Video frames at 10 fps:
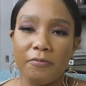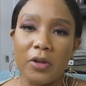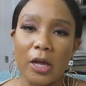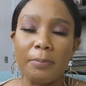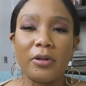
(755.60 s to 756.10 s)
of
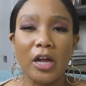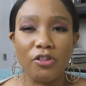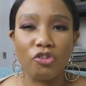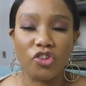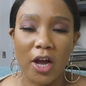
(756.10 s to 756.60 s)
like
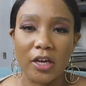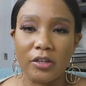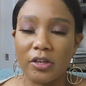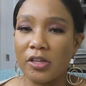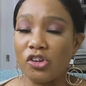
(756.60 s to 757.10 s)
pleather
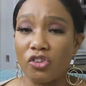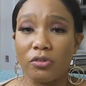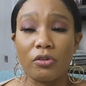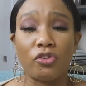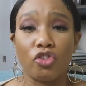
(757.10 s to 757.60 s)
jackets and they
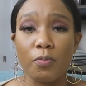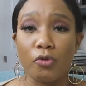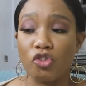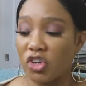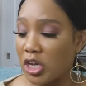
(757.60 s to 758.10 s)
just look
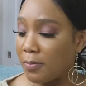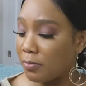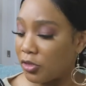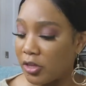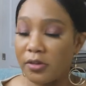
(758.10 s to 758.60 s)
super cheap.
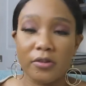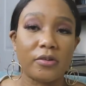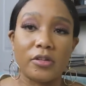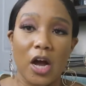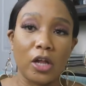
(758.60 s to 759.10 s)
This
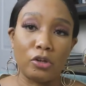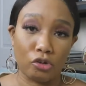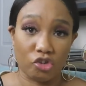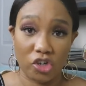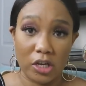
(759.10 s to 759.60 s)
does not
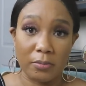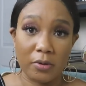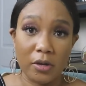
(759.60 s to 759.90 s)
look cheap.